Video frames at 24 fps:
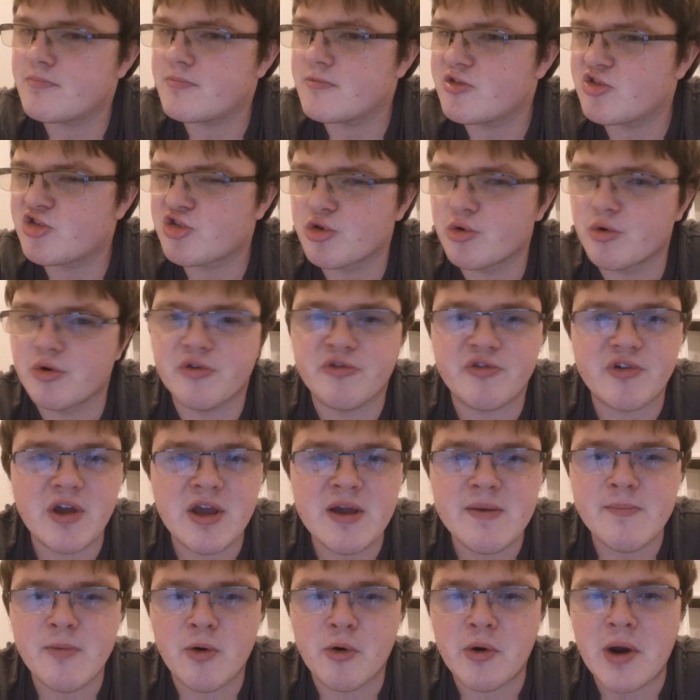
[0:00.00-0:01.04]
sort of
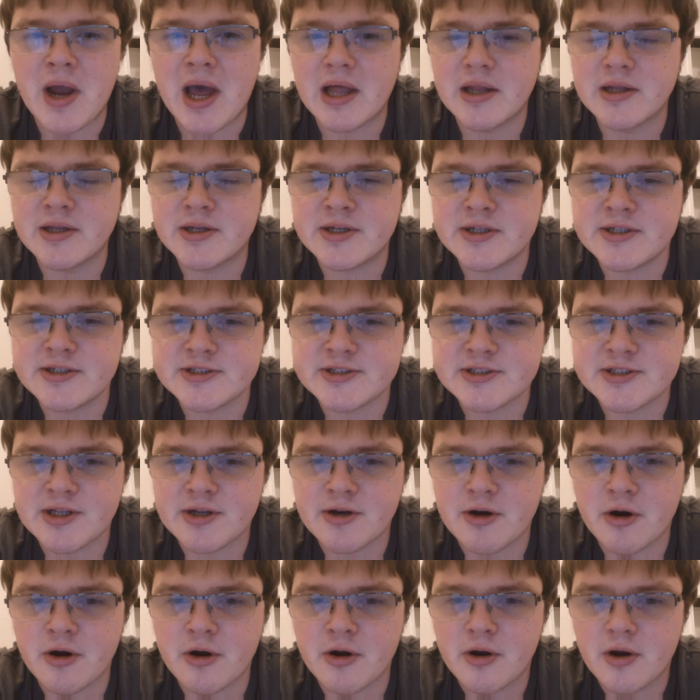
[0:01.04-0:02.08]
immoralities that
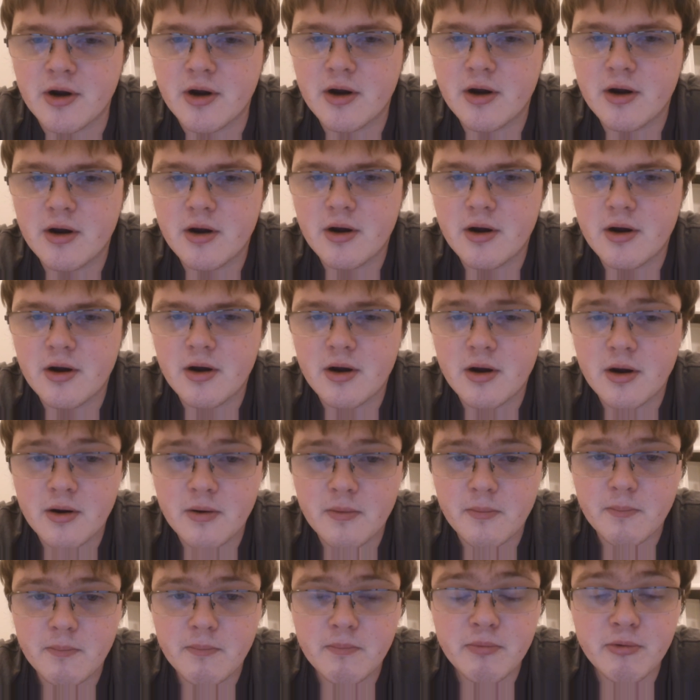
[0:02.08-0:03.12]
are
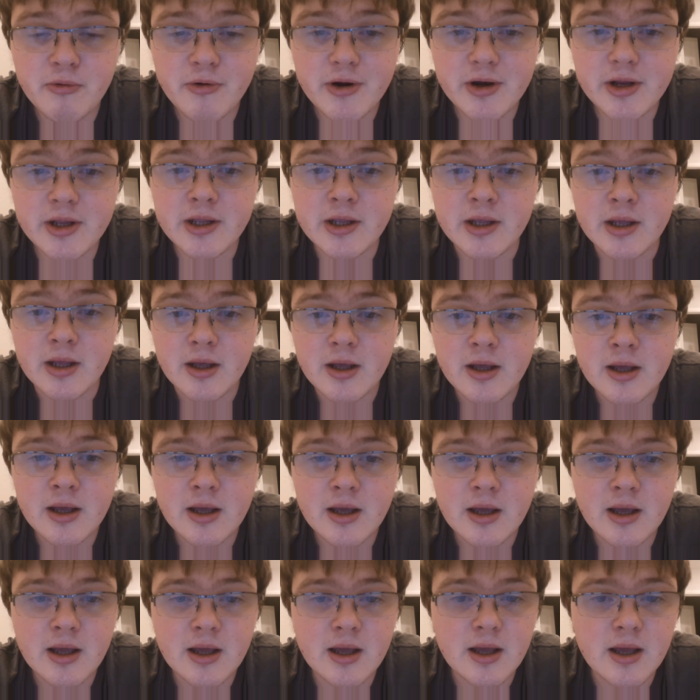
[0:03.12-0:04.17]
pretty
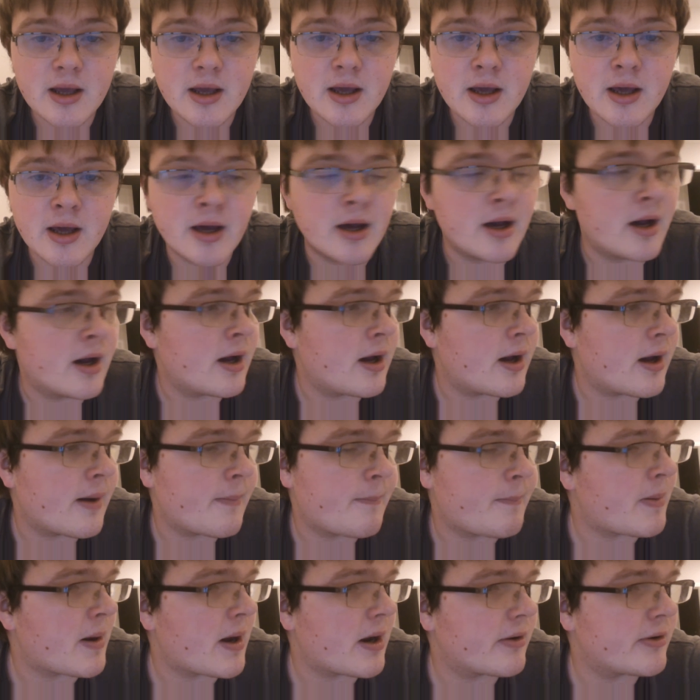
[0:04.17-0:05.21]

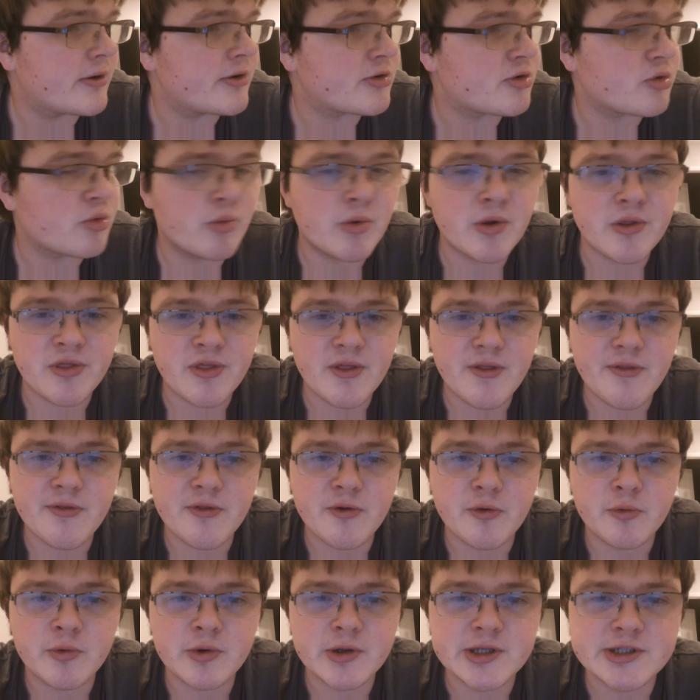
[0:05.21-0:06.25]
apparent within the
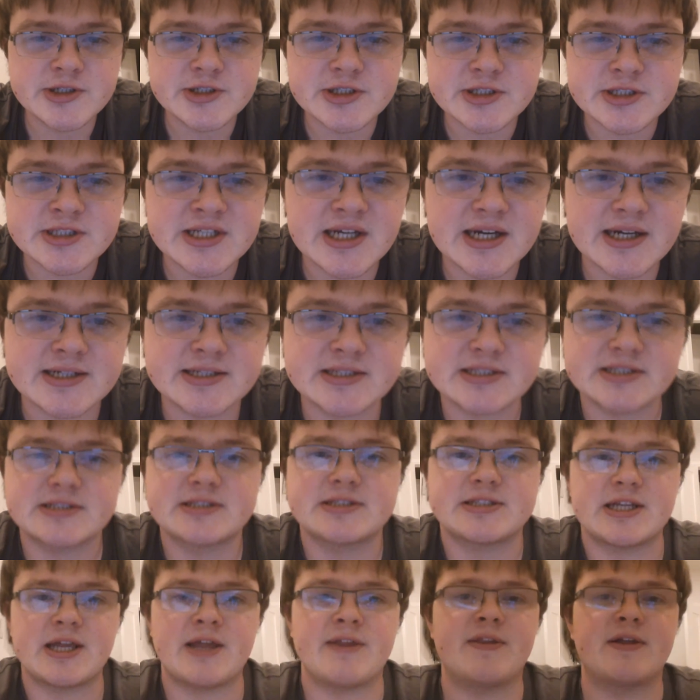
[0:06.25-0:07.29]
religious
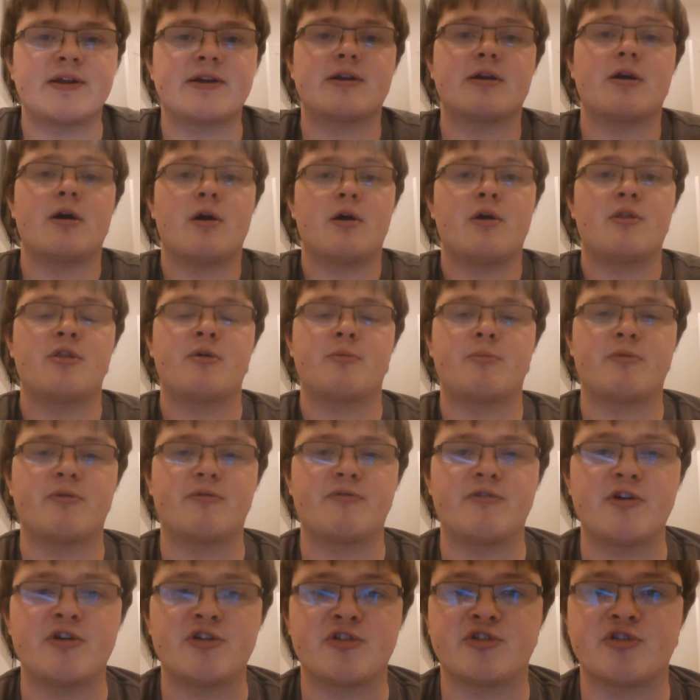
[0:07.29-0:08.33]
texts, and that the
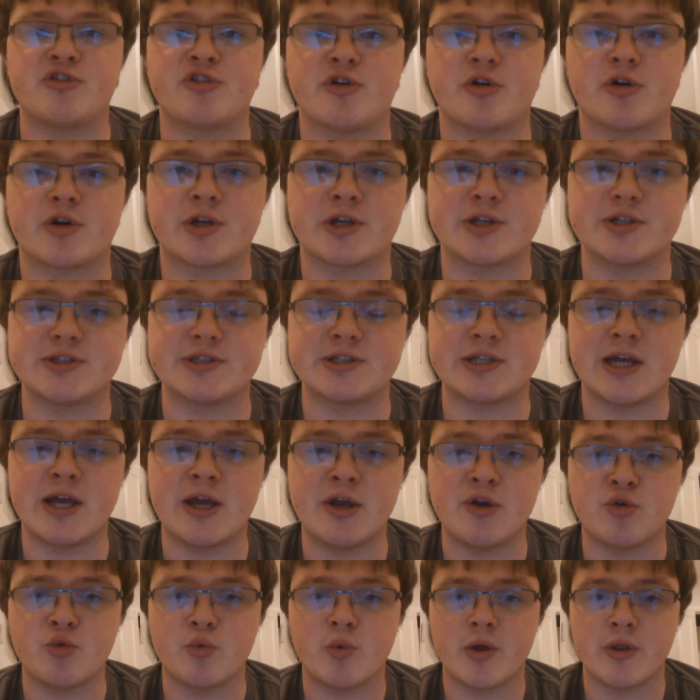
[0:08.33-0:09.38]
provisions are
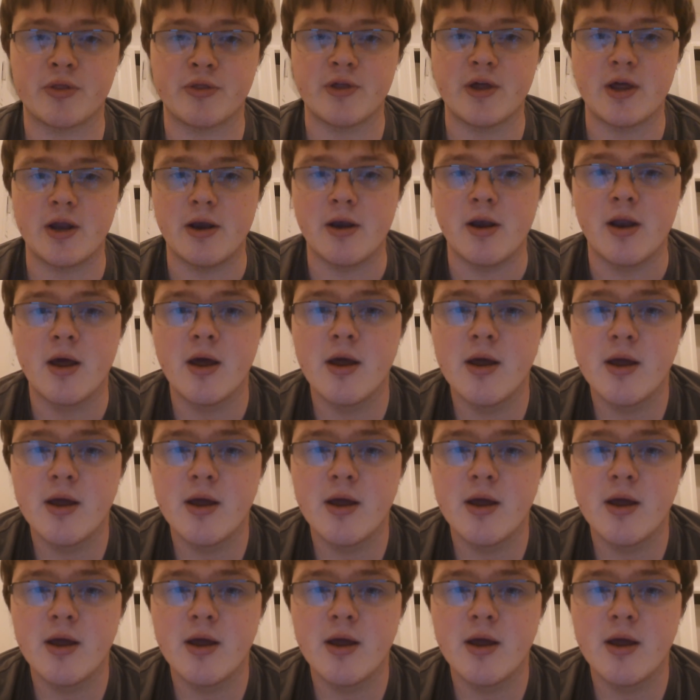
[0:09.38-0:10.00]
contained within.